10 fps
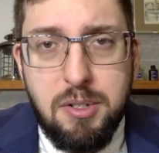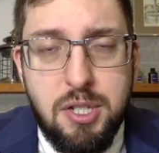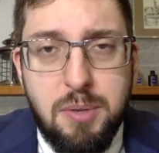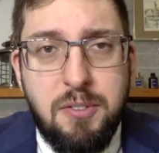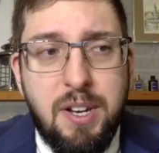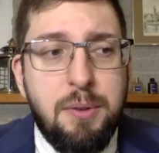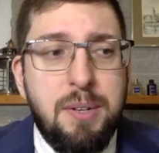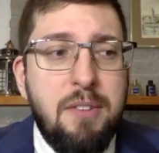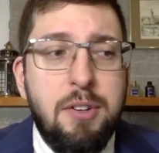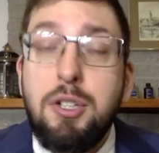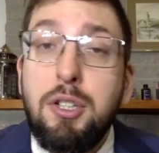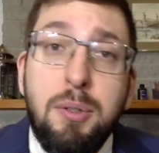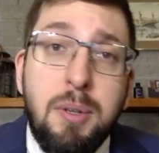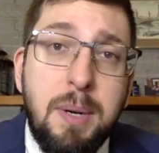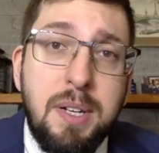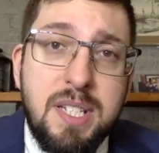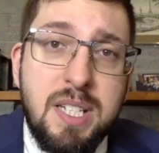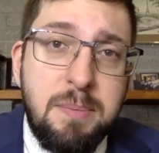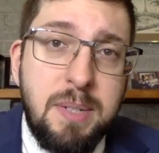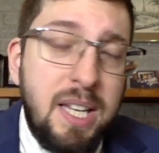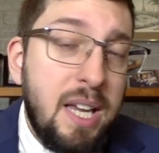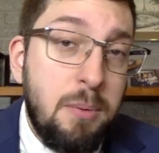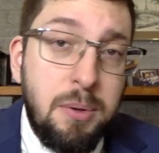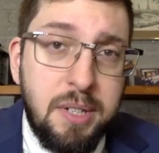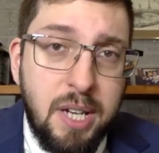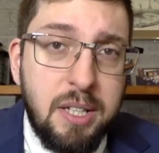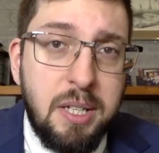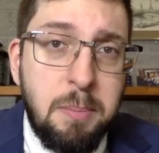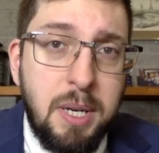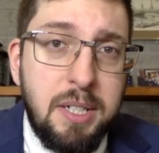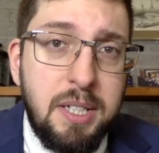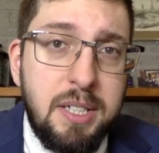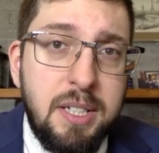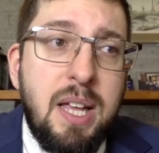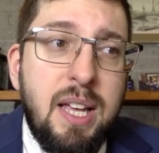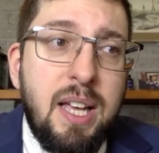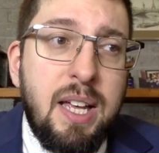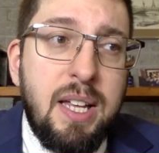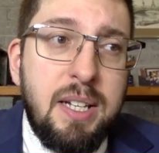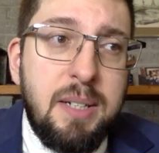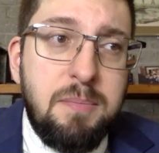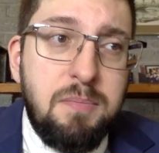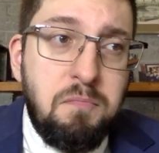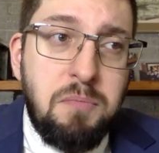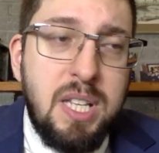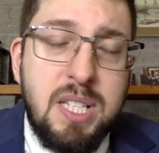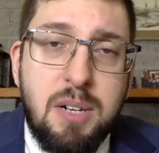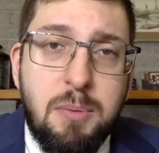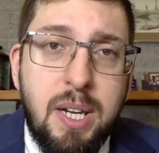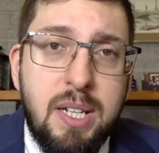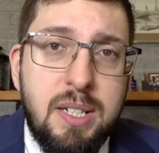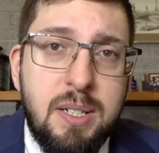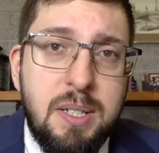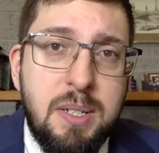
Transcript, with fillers: So if I don't have a clue about something, I won't talk about it, and that's all right.